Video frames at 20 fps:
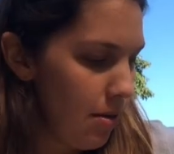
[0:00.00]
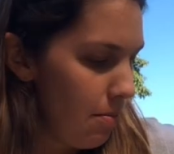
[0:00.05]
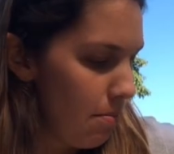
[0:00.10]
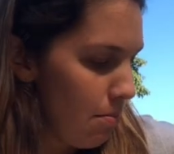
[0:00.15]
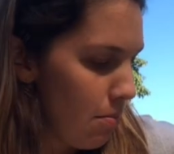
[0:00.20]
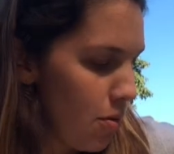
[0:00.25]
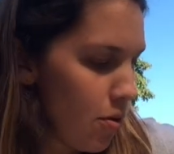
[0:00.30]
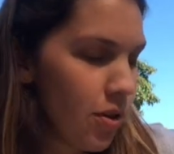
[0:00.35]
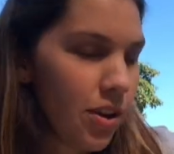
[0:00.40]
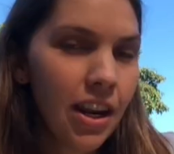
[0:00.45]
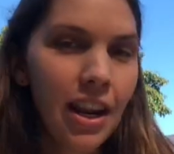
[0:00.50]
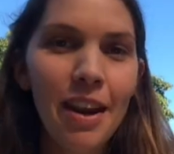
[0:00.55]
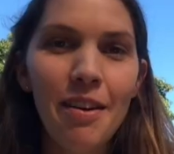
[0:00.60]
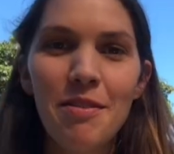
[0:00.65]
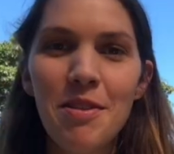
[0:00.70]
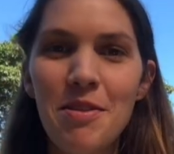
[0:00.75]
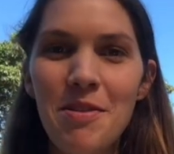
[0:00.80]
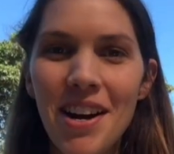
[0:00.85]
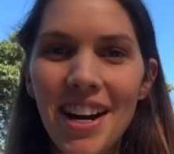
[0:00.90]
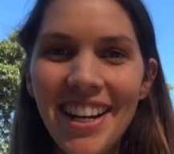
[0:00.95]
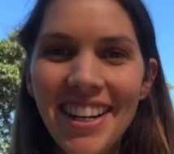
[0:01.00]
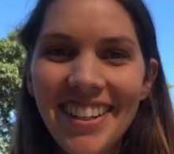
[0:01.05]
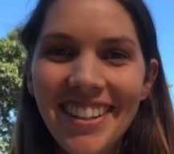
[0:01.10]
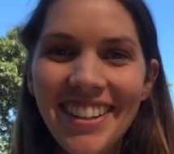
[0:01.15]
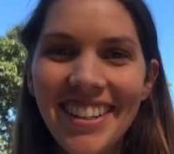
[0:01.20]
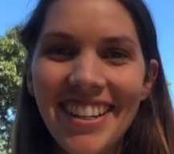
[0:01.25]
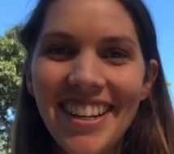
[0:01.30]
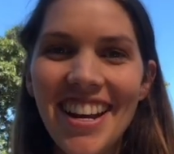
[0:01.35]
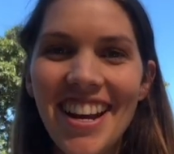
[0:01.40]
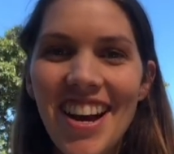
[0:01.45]
Morning everyone.
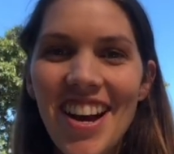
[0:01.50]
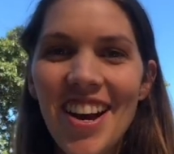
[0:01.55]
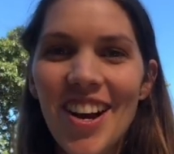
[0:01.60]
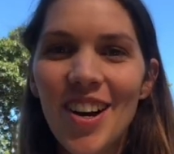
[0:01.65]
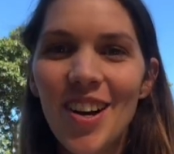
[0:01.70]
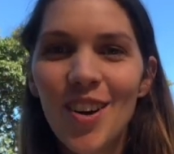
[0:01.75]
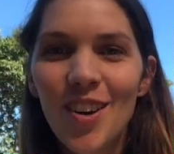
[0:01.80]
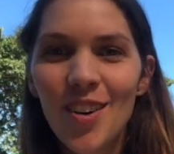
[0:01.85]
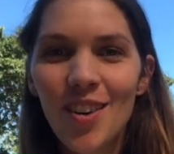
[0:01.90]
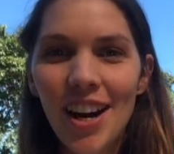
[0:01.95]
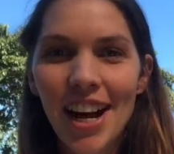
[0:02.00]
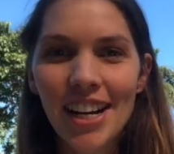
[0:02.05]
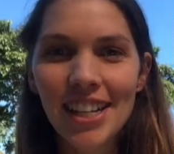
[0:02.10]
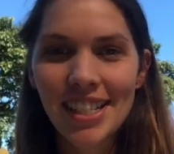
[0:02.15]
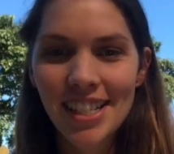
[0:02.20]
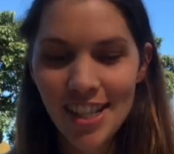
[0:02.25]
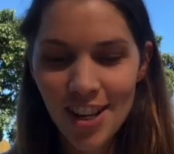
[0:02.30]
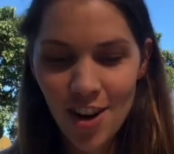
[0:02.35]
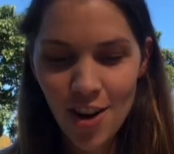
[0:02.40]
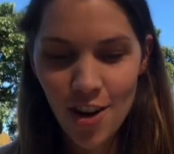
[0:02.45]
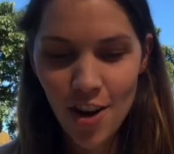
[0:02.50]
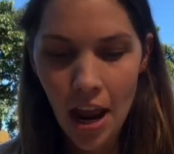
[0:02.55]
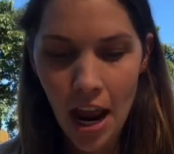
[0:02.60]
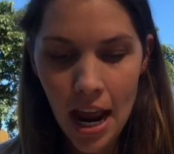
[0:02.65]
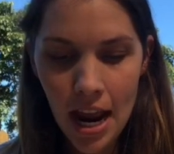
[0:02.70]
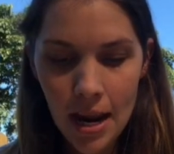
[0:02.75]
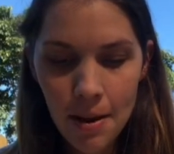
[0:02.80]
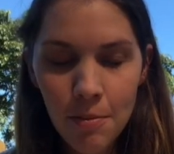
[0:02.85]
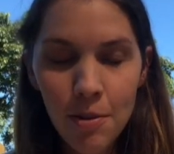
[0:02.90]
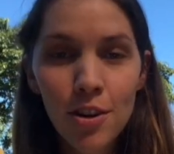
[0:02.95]
Alright, so
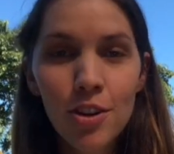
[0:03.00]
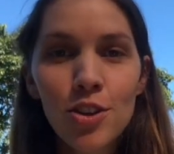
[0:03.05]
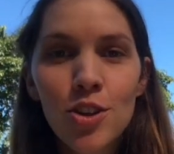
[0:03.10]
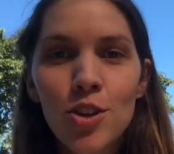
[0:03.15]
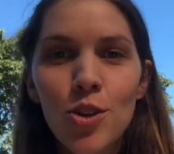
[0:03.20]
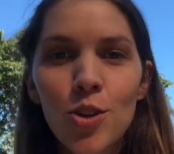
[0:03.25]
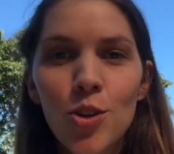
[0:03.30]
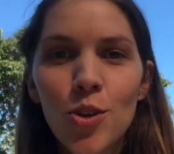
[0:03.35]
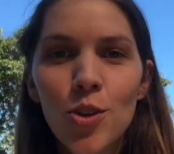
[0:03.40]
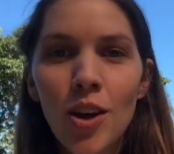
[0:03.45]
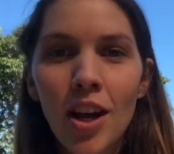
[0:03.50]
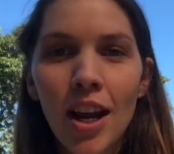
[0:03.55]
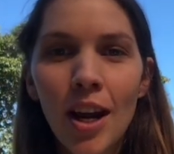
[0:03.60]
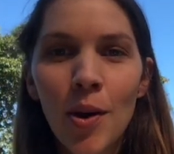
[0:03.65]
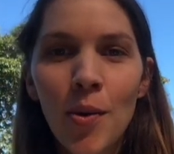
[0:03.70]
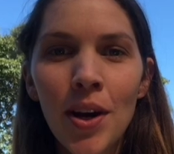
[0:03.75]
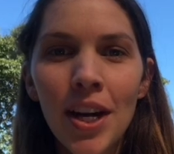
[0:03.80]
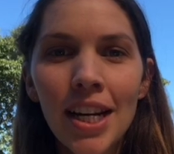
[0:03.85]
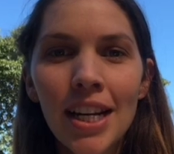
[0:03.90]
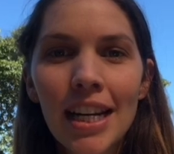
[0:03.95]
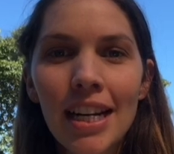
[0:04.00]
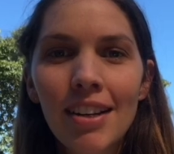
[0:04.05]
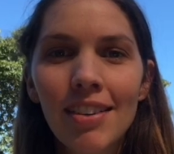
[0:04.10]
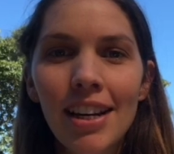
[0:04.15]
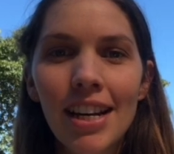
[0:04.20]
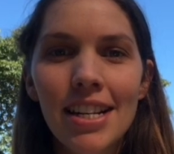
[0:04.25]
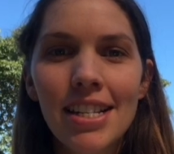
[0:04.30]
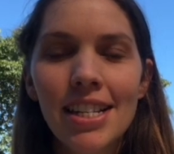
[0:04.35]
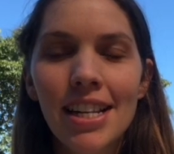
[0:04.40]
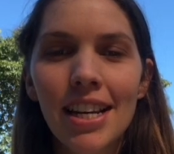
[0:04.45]
I'm going to do a quick little
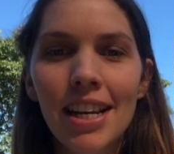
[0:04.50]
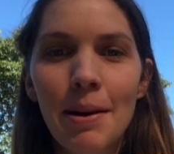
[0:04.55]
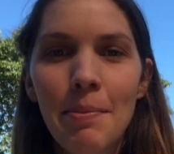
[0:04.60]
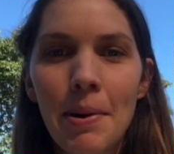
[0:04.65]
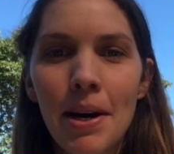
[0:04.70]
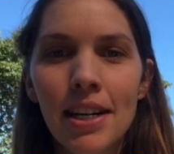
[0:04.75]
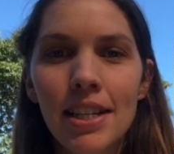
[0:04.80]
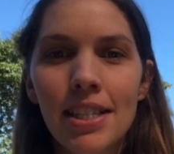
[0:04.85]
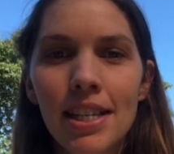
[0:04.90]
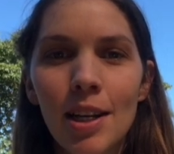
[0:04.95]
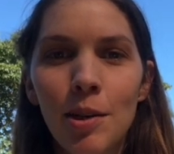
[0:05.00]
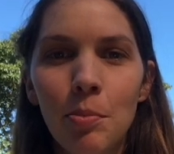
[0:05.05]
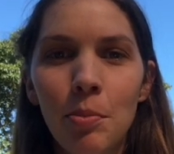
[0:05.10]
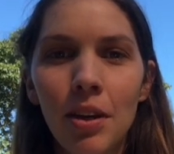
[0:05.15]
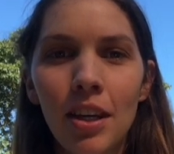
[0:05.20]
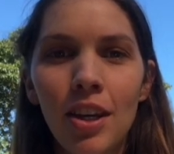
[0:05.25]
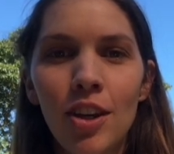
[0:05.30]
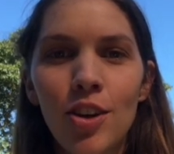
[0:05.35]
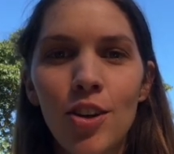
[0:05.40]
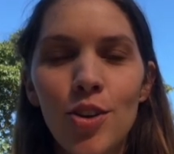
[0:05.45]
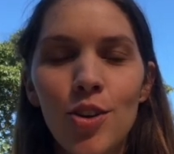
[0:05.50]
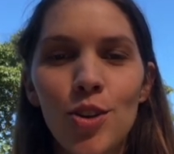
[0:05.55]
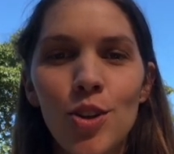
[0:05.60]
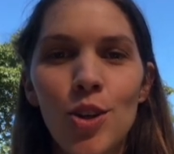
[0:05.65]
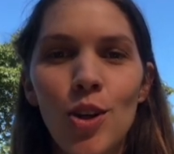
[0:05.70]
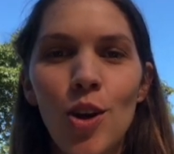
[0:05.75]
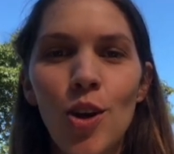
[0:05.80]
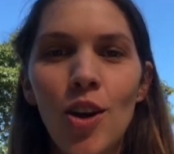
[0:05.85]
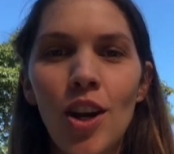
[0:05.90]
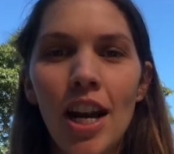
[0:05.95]
lesson about helping you to
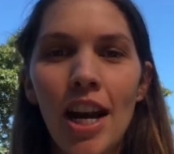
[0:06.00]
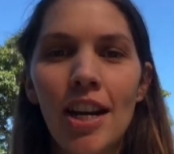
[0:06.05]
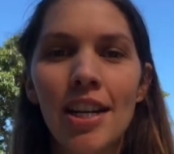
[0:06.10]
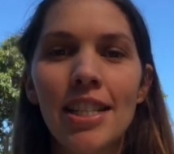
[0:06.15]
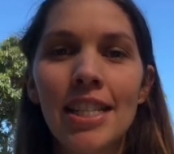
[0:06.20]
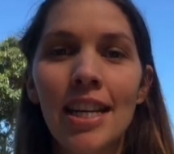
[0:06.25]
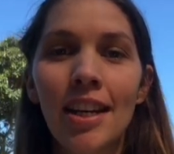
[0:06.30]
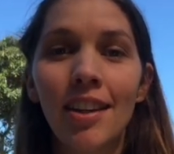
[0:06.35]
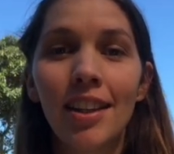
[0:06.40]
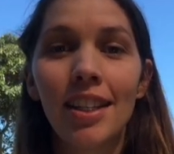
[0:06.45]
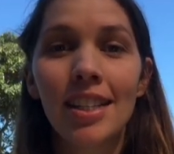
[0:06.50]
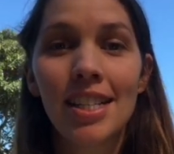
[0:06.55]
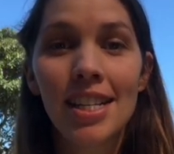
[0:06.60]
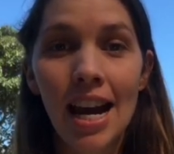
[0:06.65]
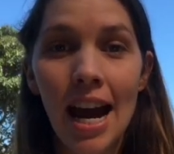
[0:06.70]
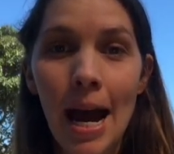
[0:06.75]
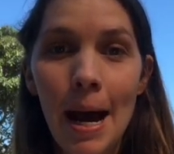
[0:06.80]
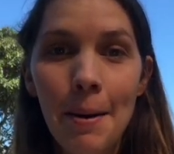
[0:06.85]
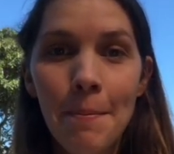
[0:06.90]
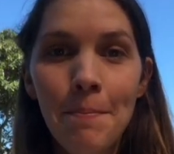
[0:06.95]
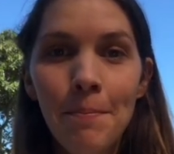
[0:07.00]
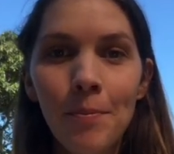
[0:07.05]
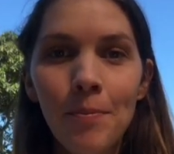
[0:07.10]
learn how to tell the time.